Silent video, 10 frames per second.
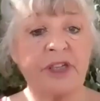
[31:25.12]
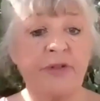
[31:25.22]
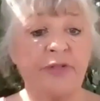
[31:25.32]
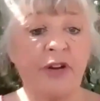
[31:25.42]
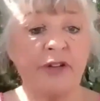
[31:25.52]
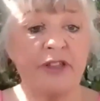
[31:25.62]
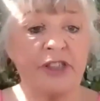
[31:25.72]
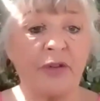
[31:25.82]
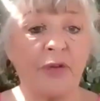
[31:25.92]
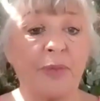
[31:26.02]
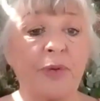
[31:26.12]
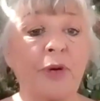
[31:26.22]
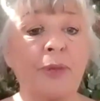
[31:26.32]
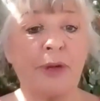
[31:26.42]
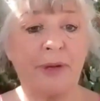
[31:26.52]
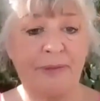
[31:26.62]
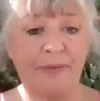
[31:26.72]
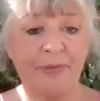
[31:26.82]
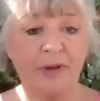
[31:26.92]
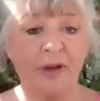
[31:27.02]
we're so focused on the problem,
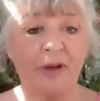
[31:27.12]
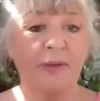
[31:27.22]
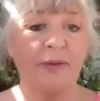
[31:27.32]
we're